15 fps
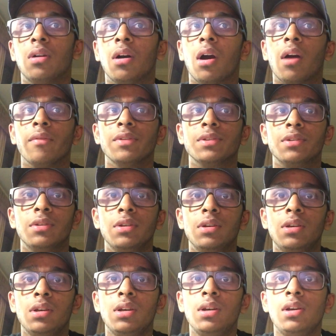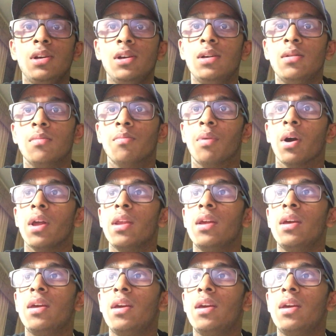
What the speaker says: obviously, but